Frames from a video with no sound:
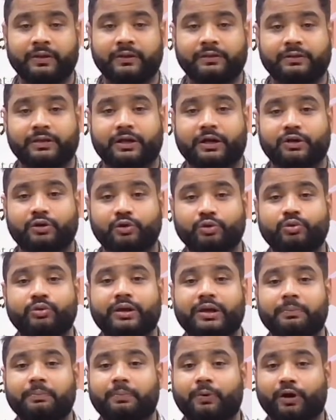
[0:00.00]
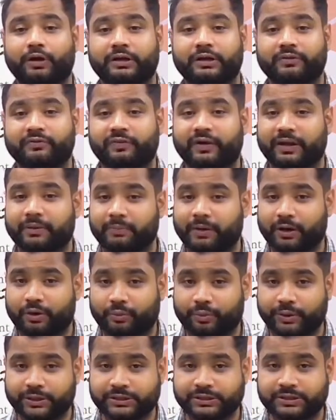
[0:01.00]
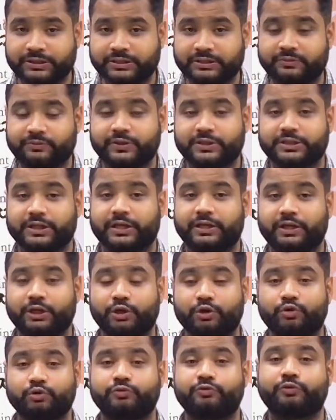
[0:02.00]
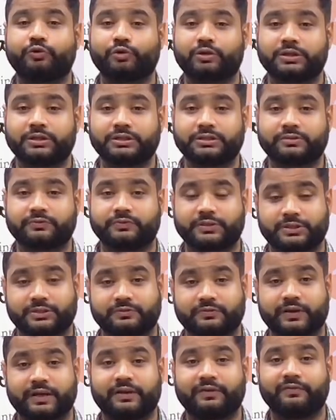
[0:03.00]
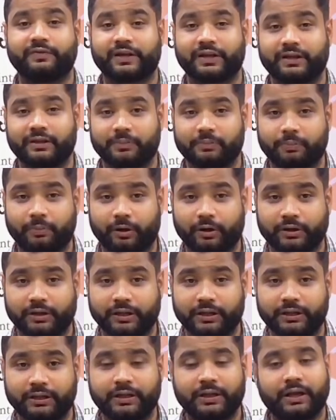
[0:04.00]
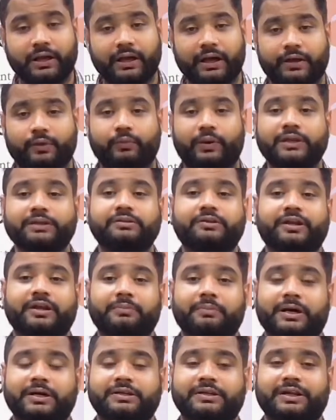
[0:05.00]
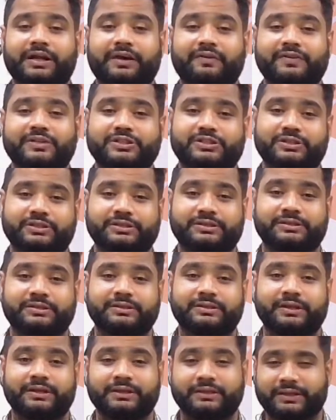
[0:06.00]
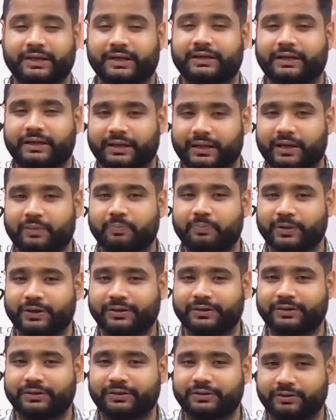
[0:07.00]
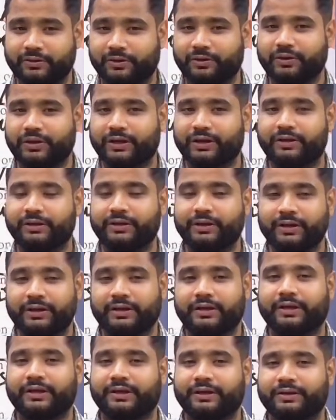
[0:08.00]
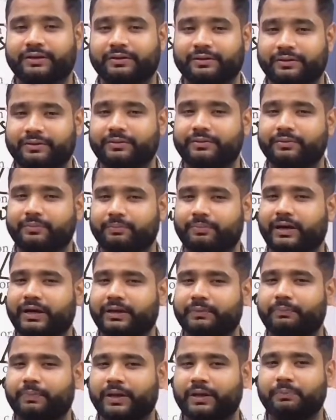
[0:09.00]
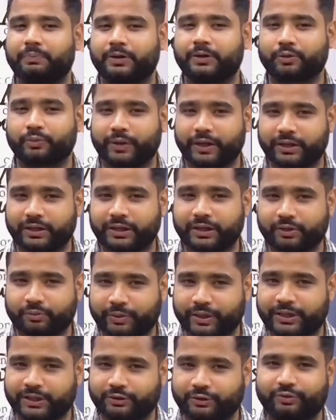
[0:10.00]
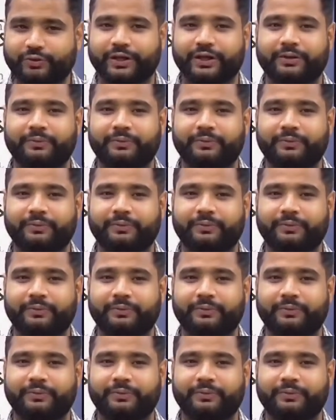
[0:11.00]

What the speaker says: There are two important 5-mark questions which I need to focus, which is very, very important, and one 3-mark derivation that can appear, okay, in my paper 2023.